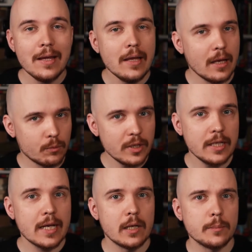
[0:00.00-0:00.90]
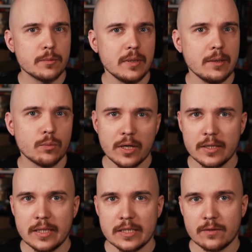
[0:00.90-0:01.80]
It really helps me write
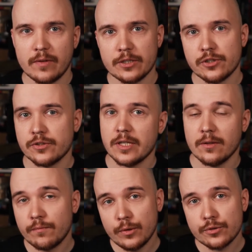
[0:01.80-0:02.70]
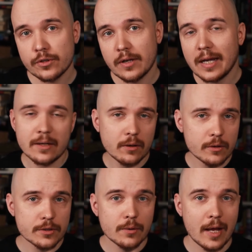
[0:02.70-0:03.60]
these adventures in the future, and it
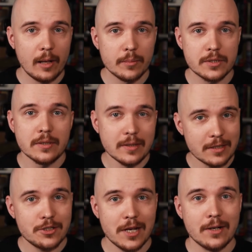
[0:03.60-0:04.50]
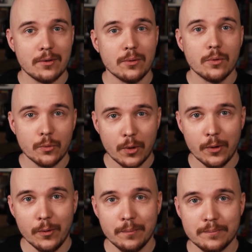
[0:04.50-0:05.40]
also helps this channel
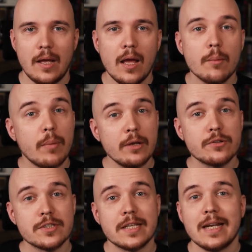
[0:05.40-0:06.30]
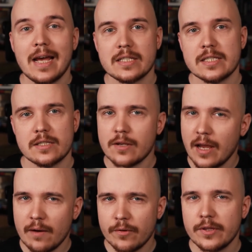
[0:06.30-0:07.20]
grow. Patrons get access to
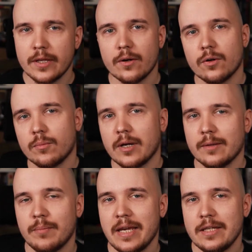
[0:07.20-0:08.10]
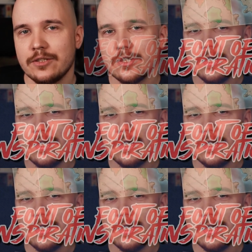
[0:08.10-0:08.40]
everything on my page.